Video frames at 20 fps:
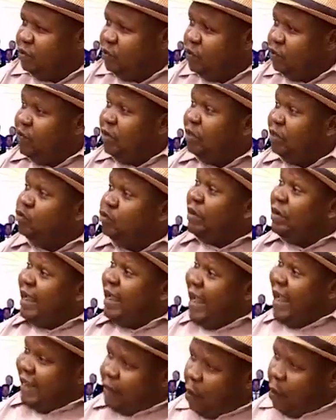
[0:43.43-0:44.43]
want to
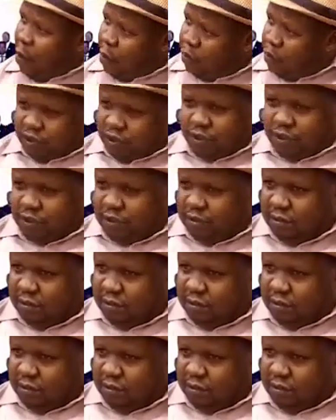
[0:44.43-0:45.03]
educate us